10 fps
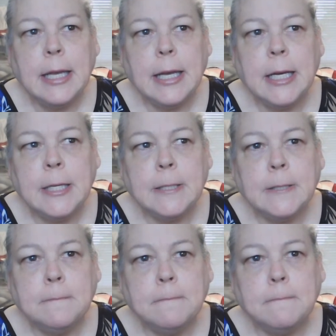
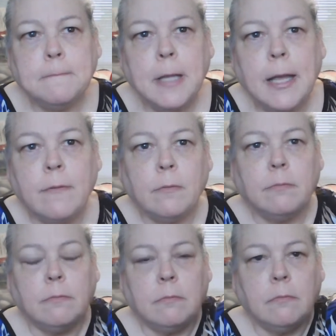um, I have a
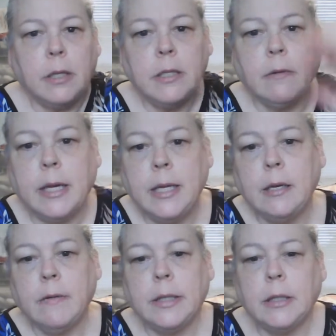window right
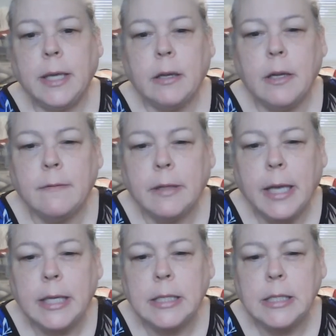here I look out of.
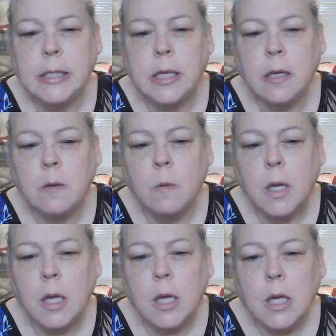And so
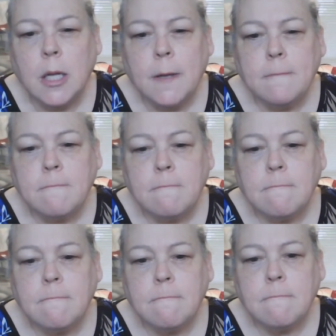
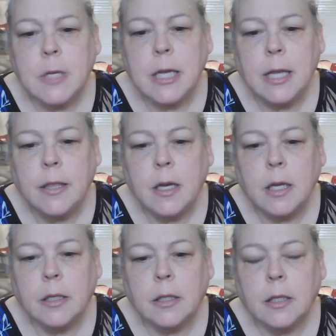I
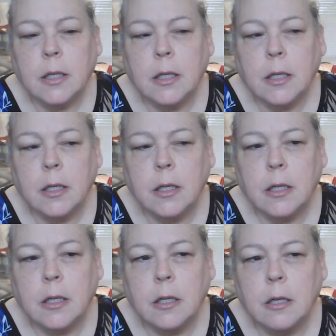thought
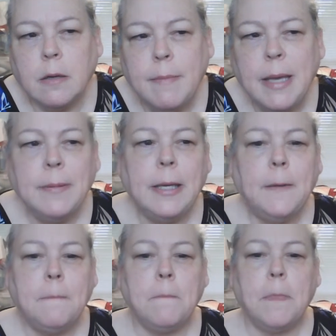
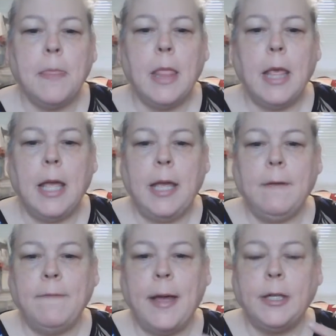maybe
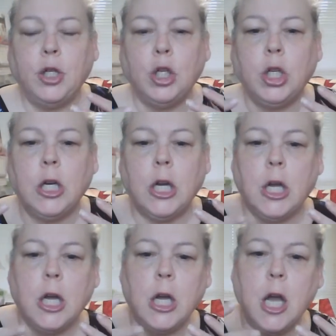if I took
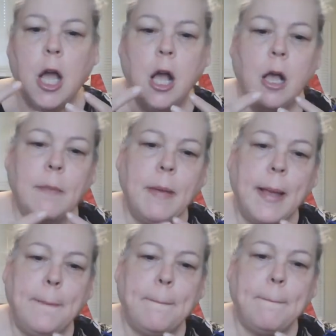all
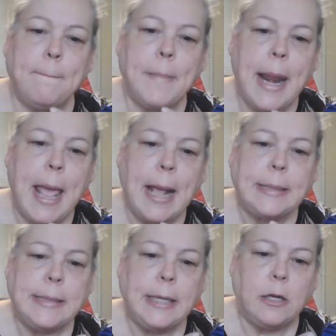my
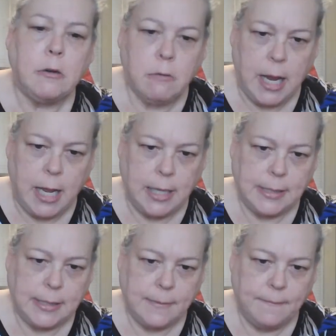blacks and grays